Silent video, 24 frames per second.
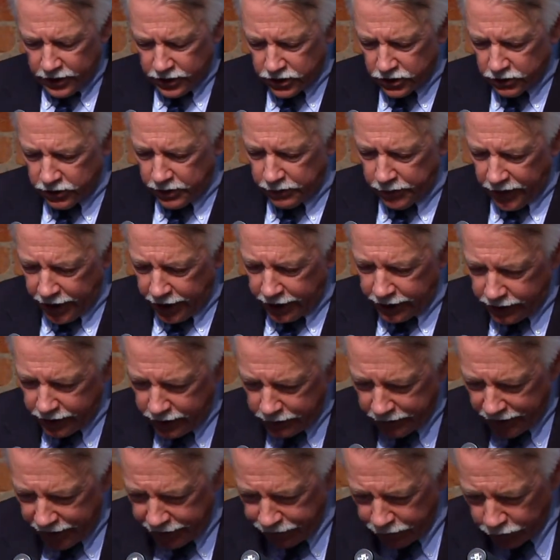so in my
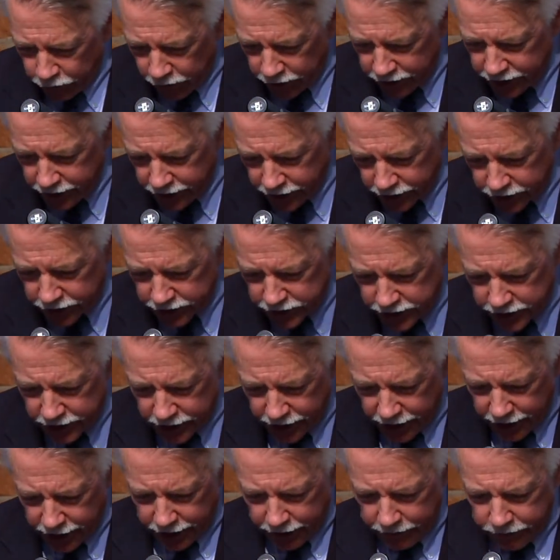in my 40
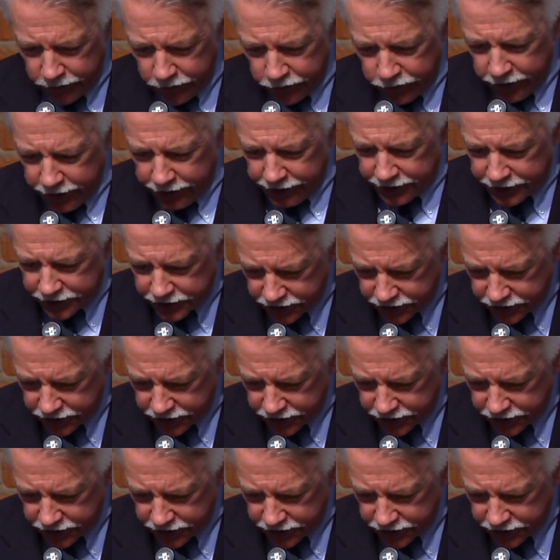years um, with the